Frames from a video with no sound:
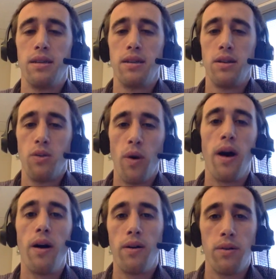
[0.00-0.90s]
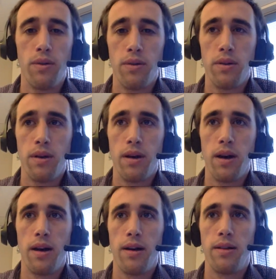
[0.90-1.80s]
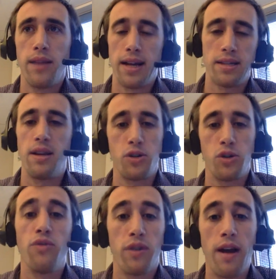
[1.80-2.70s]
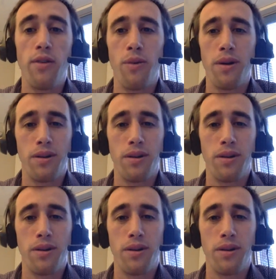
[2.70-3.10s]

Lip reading: well, that's not true for everyone,